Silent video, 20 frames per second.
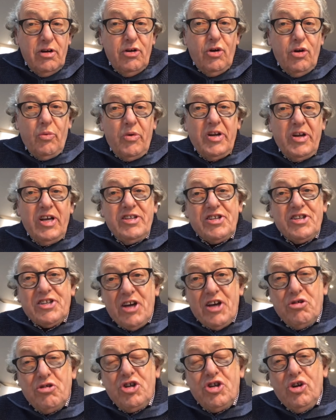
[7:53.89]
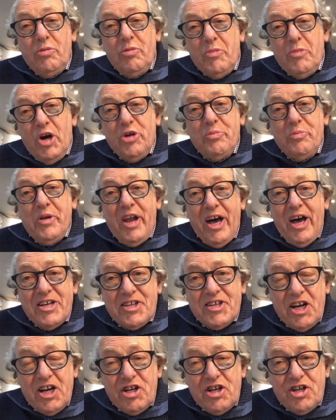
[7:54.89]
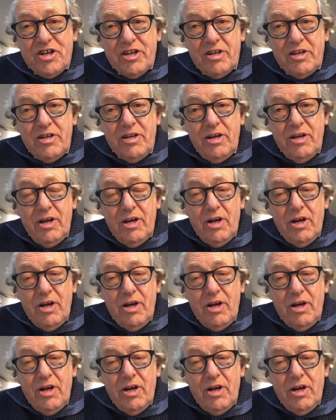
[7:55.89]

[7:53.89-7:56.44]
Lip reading: We need social mobilization